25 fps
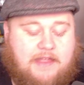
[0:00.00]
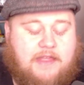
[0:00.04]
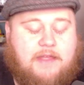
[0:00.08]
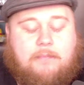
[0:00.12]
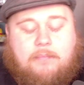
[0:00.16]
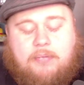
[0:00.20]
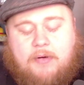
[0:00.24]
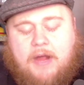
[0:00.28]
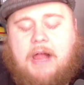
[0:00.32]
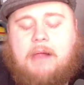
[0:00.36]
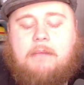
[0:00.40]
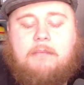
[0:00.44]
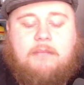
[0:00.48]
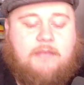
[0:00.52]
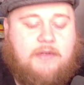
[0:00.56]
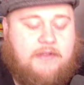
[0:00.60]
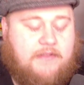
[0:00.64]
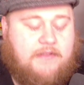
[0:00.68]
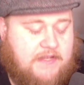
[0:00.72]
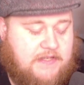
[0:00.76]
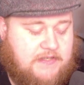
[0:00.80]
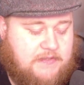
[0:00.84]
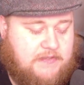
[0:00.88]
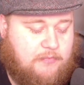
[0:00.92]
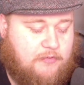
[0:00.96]
problem with
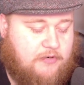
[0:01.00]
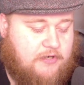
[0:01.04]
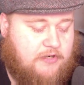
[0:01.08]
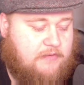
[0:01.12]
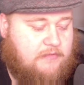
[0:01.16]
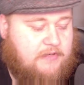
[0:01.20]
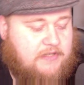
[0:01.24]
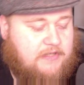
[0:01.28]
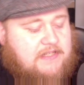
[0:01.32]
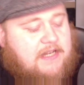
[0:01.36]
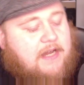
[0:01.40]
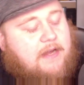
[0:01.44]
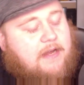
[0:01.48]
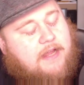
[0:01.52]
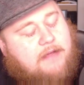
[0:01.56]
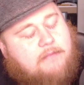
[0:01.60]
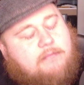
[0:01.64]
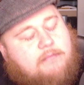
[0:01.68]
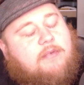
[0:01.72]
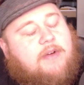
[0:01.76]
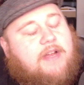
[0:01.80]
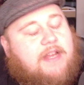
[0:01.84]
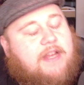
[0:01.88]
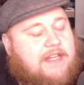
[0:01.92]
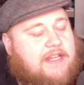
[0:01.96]
this morning was I kept
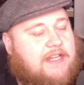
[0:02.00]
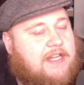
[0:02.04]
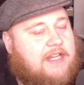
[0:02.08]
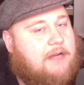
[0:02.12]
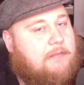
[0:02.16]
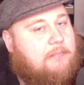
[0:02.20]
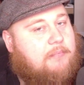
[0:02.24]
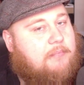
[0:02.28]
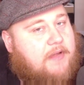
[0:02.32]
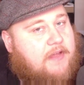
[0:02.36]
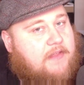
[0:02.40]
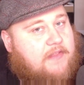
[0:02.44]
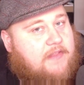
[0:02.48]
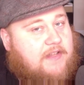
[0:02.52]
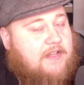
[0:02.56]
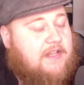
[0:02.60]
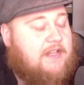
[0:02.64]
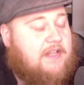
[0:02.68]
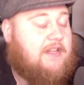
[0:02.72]
waking up and then